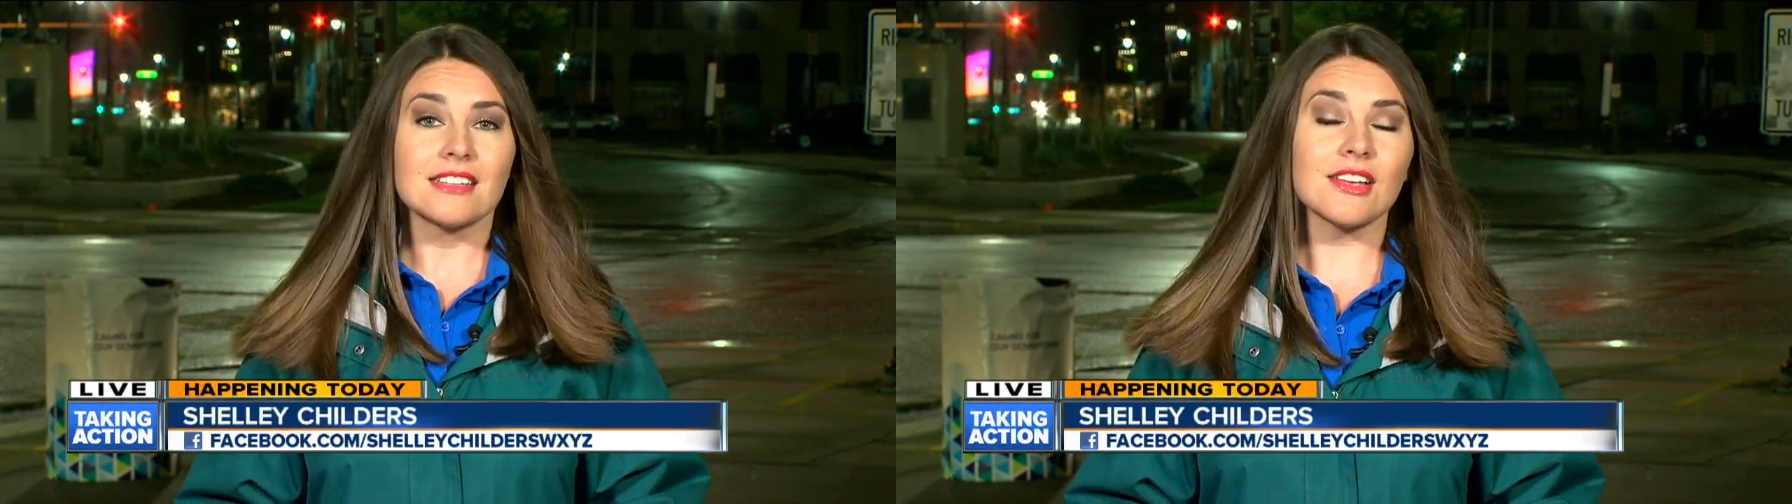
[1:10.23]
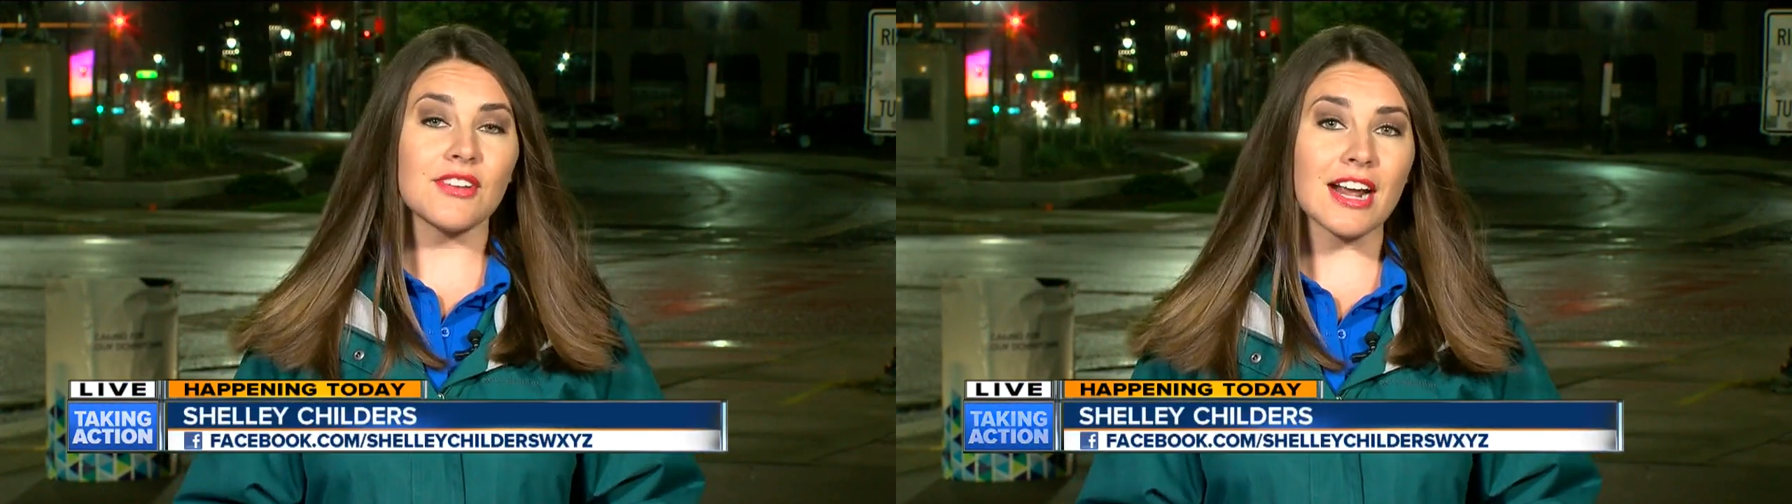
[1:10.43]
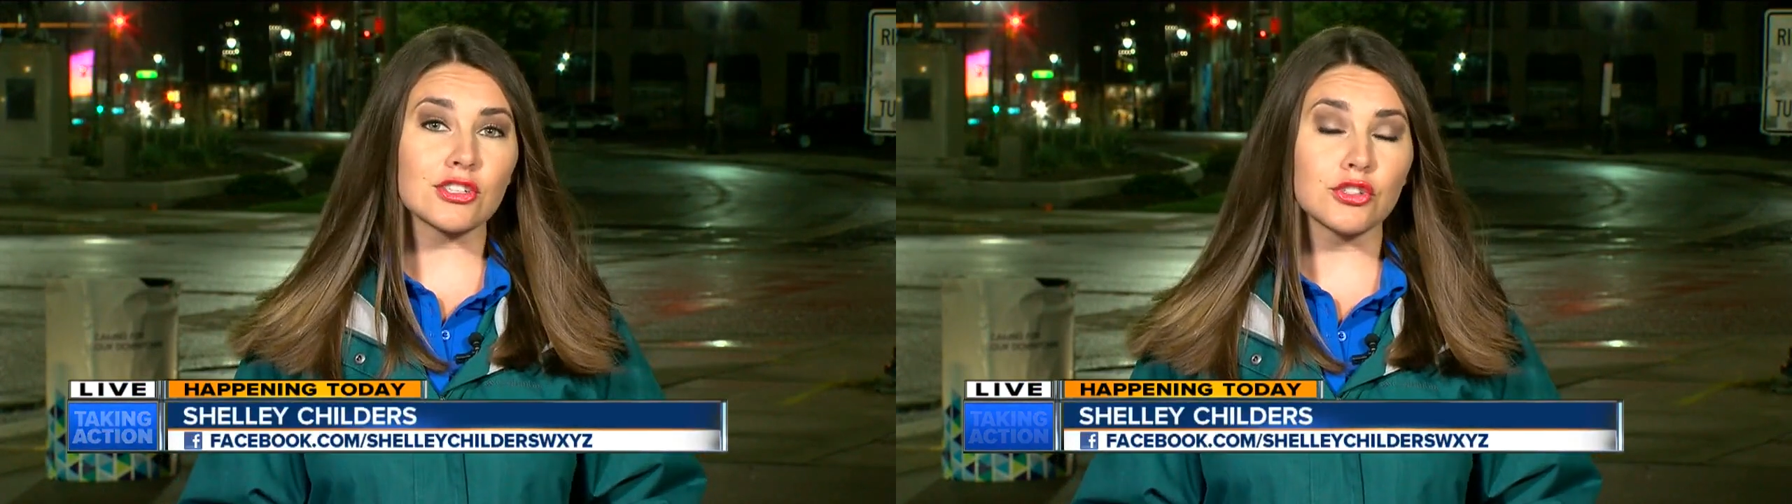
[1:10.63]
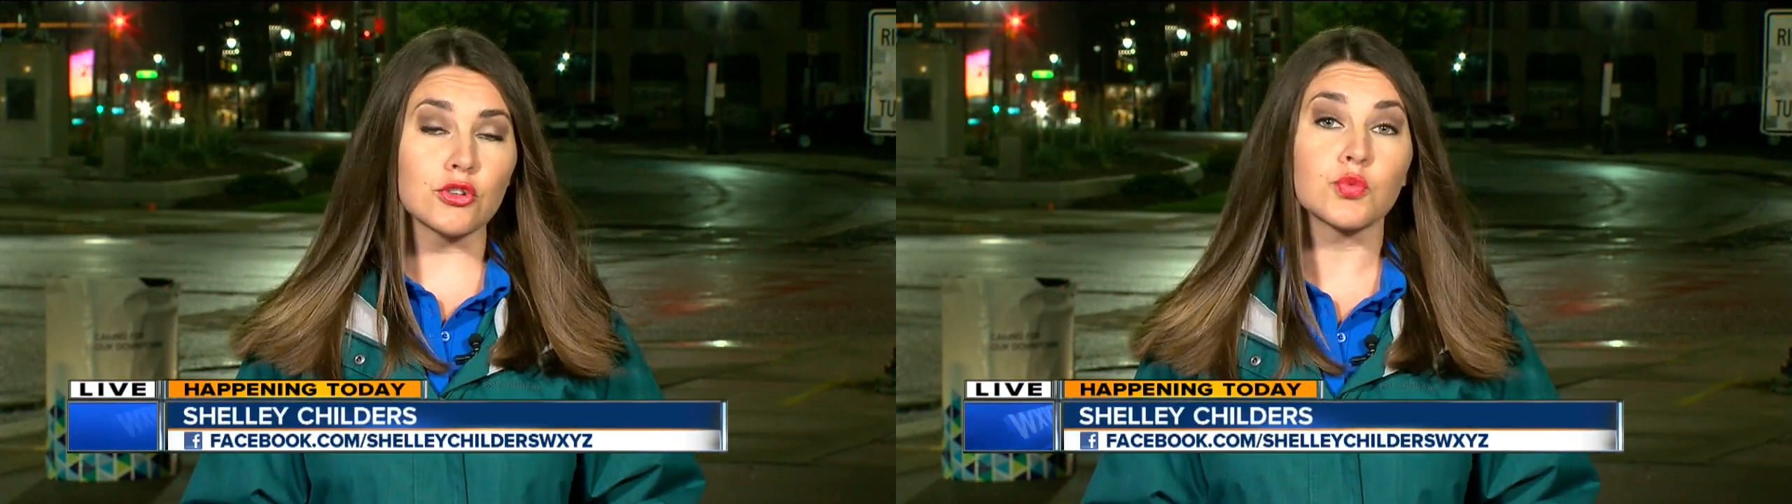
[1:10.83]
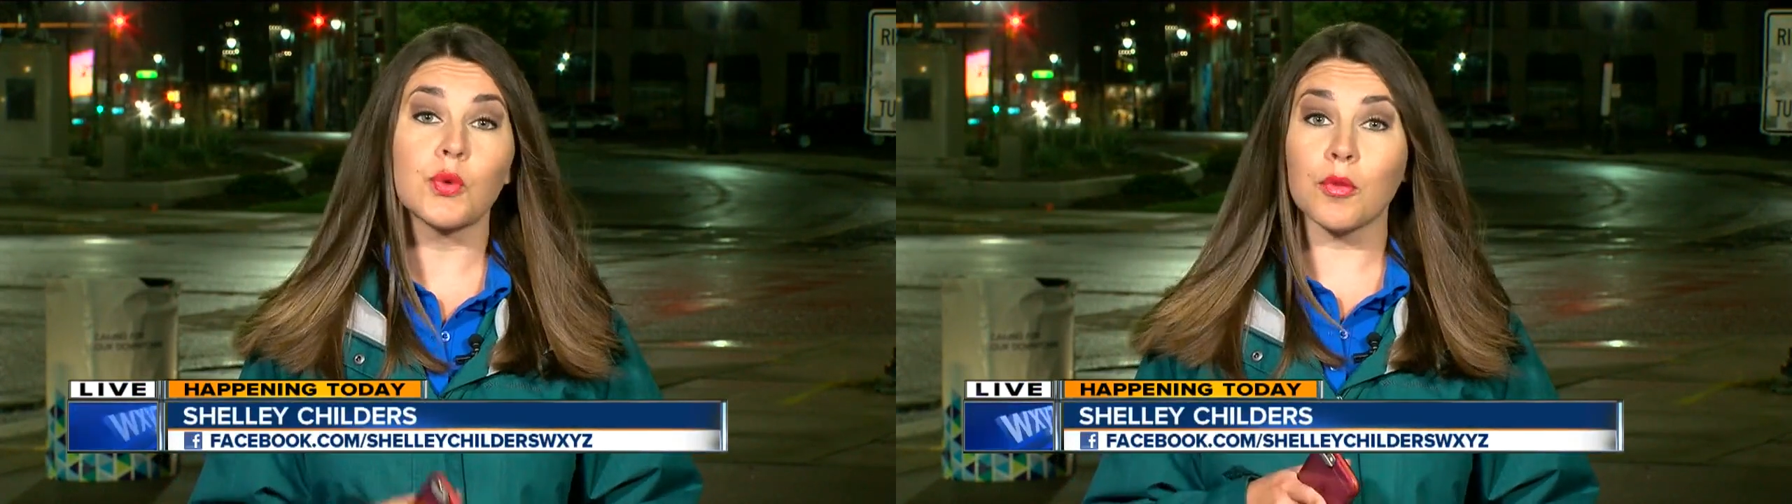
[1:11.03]
seven Action
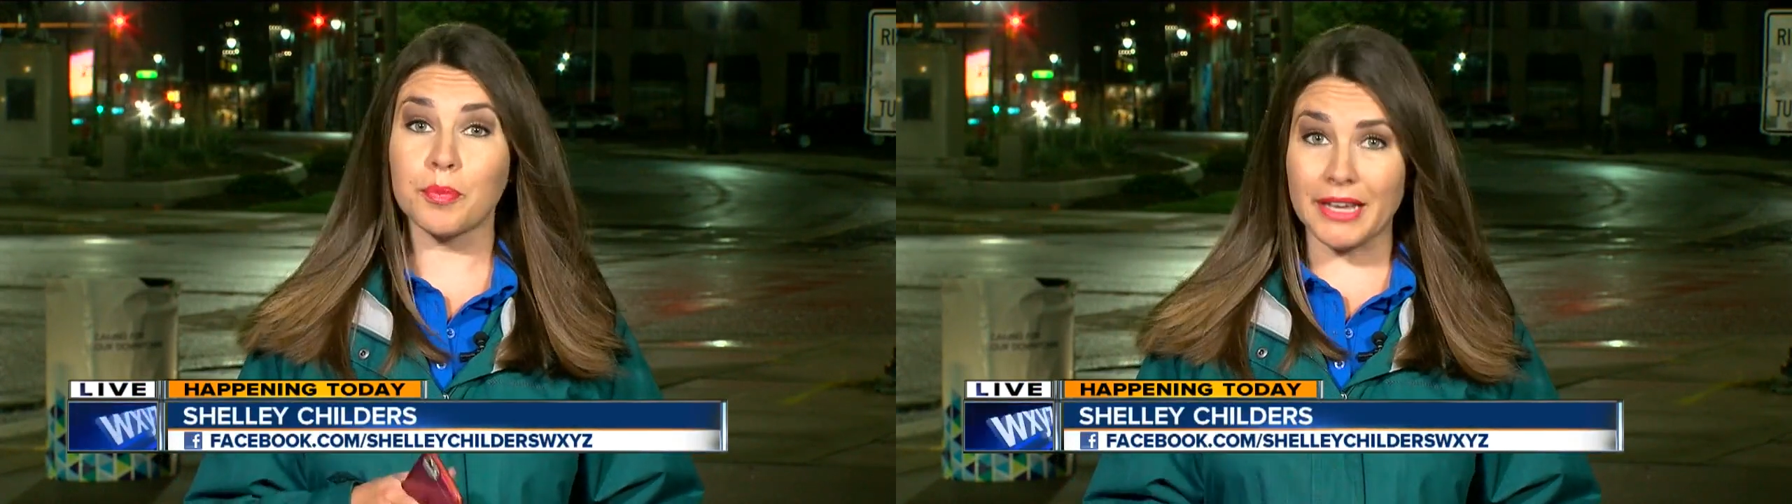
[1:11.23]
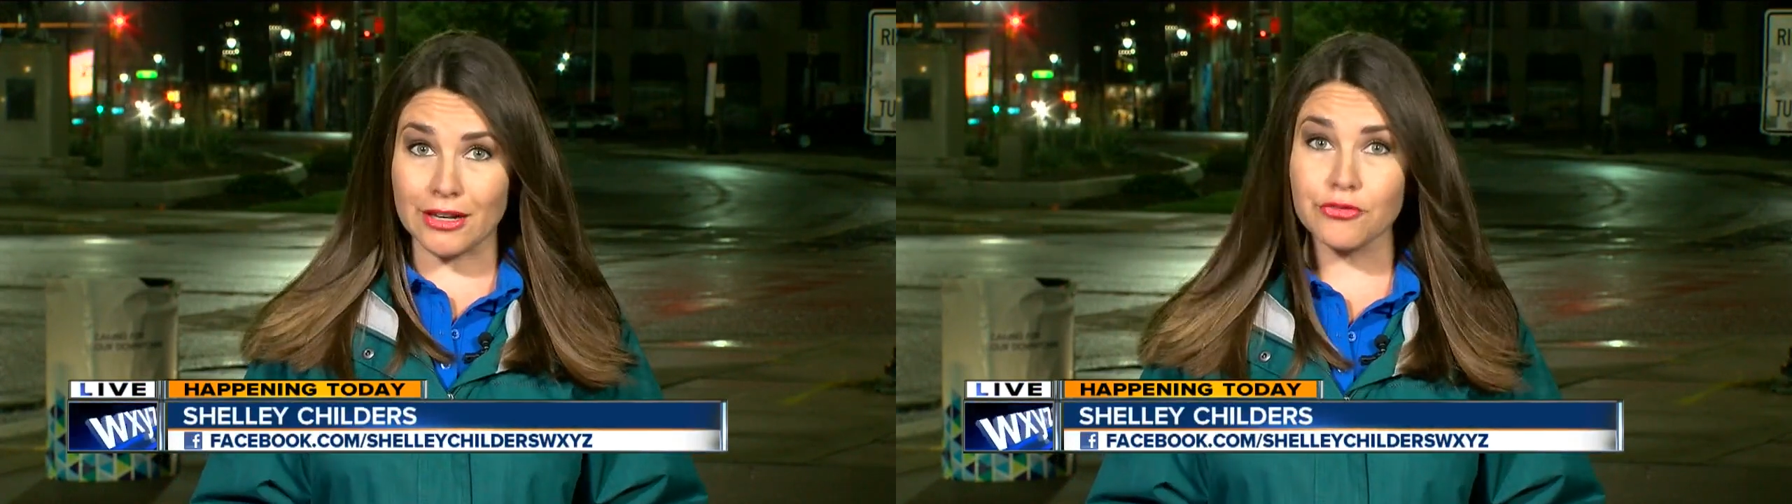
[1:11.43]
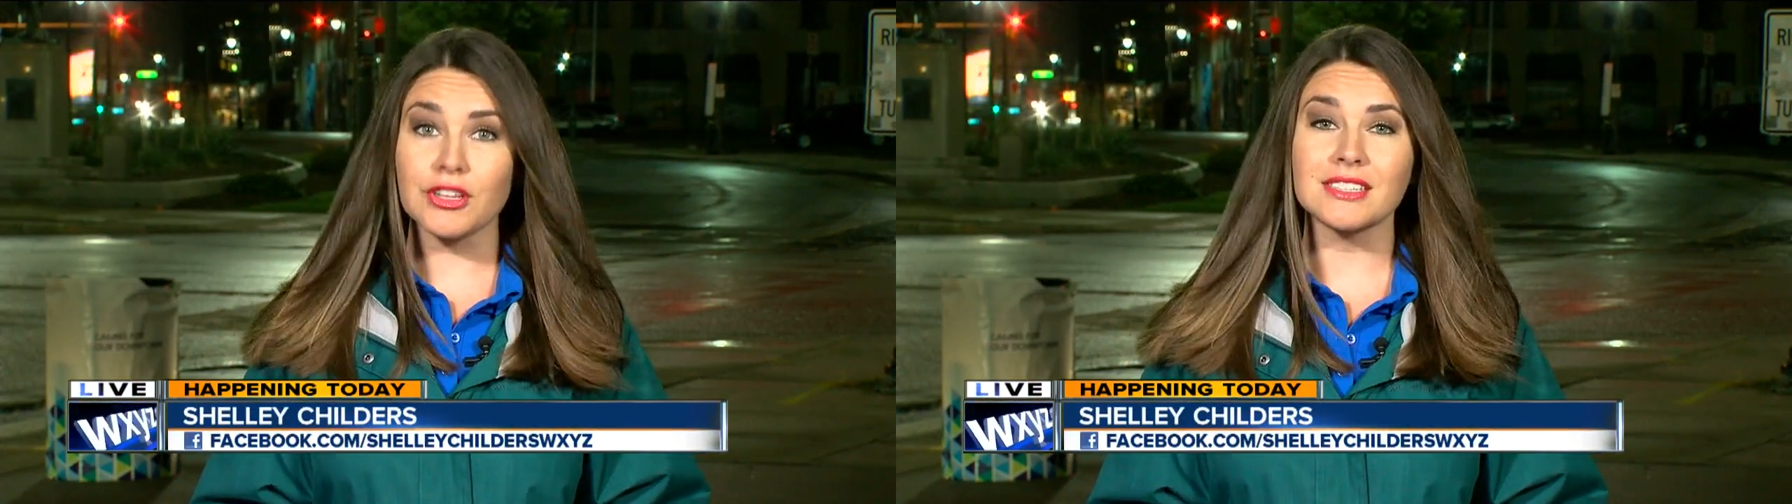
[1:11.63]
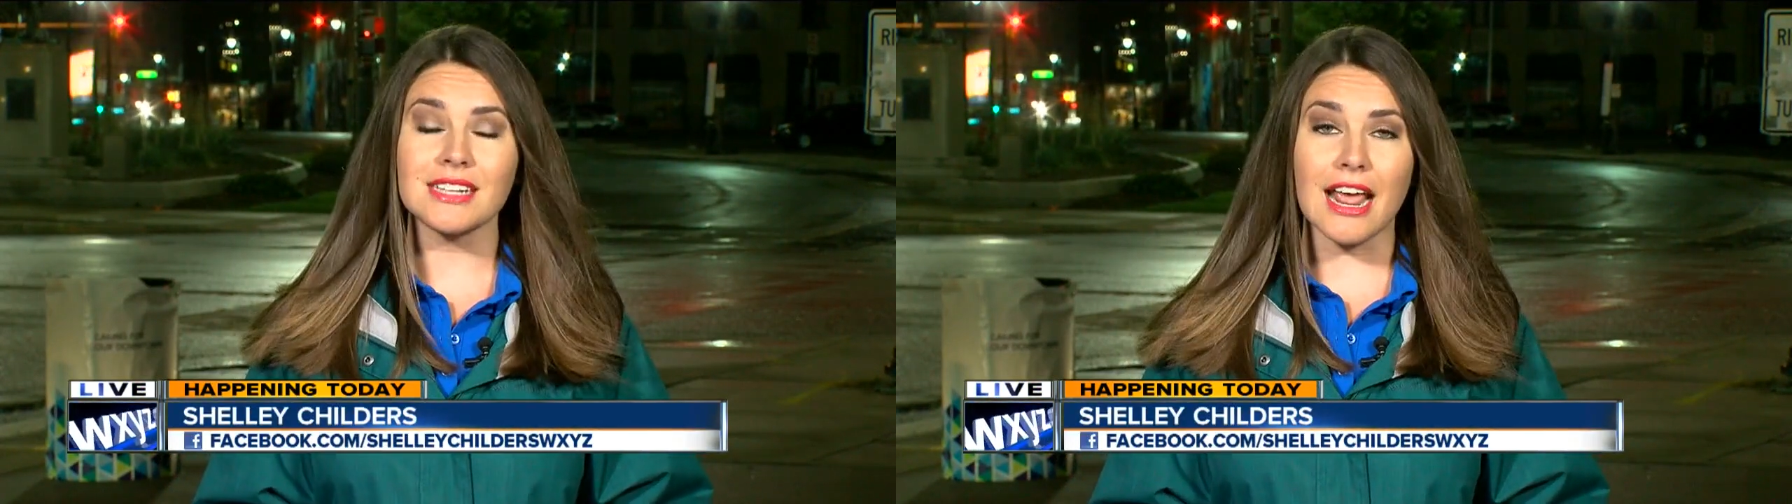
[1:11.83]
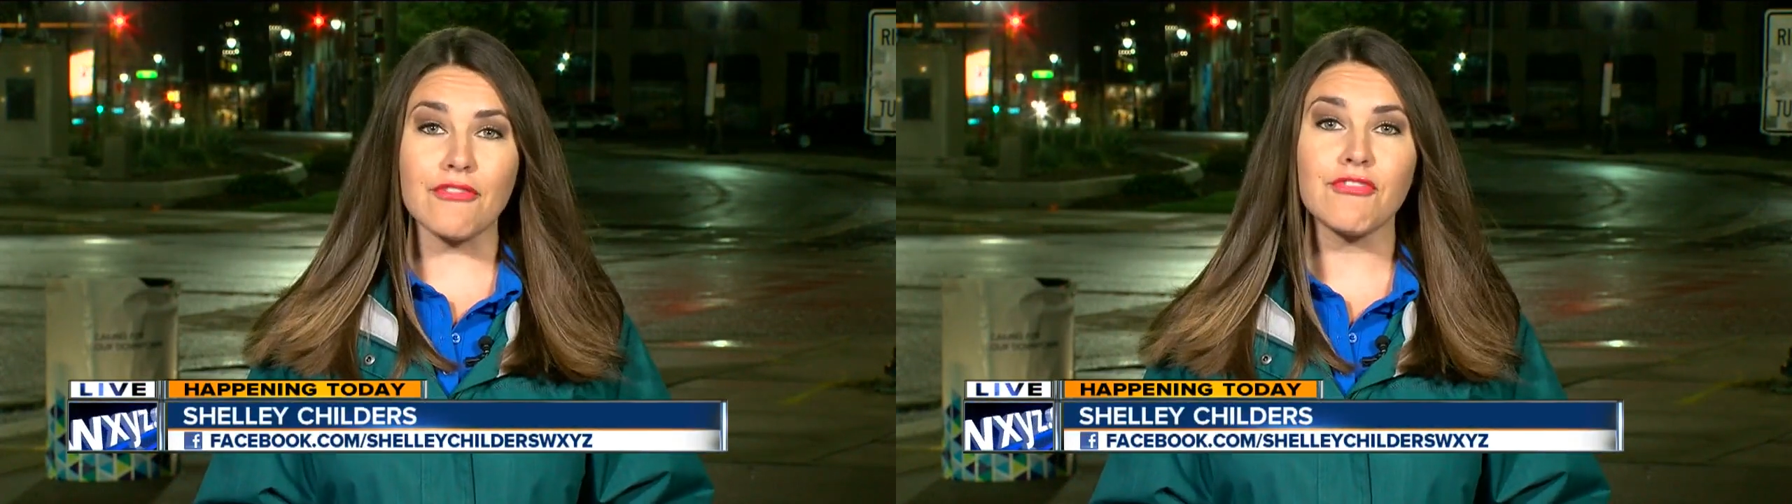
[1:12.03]
News will be in Flint
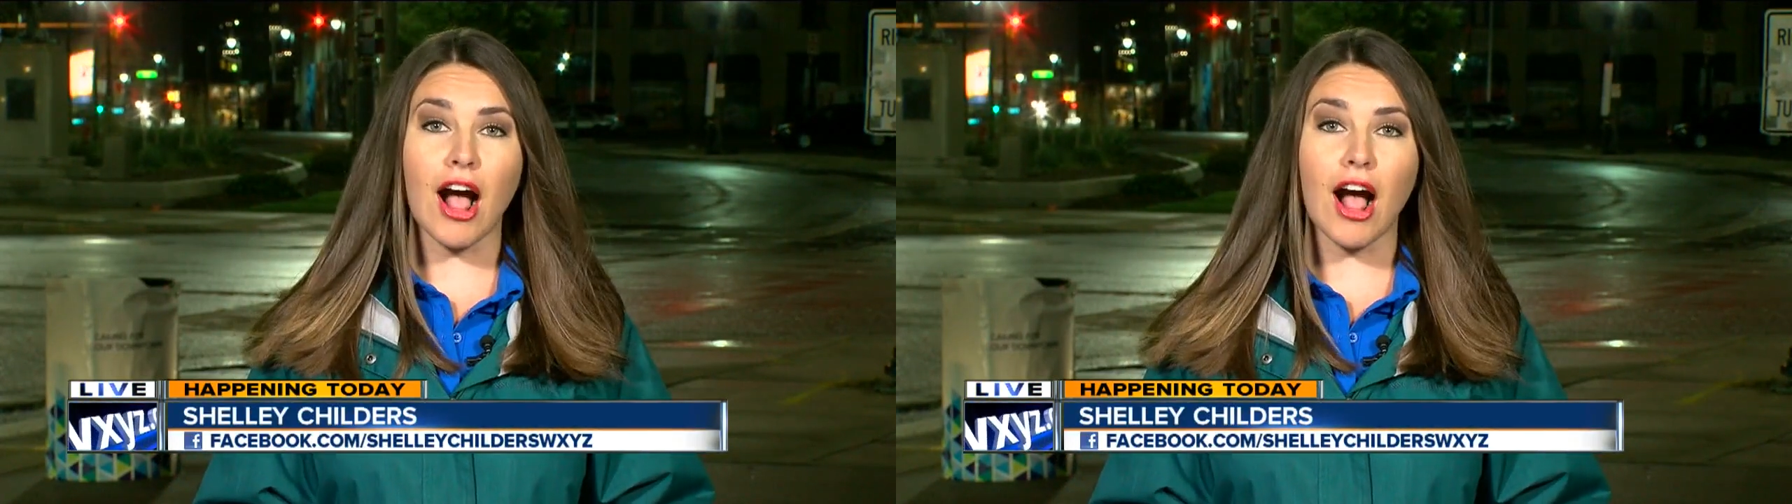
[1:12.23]
today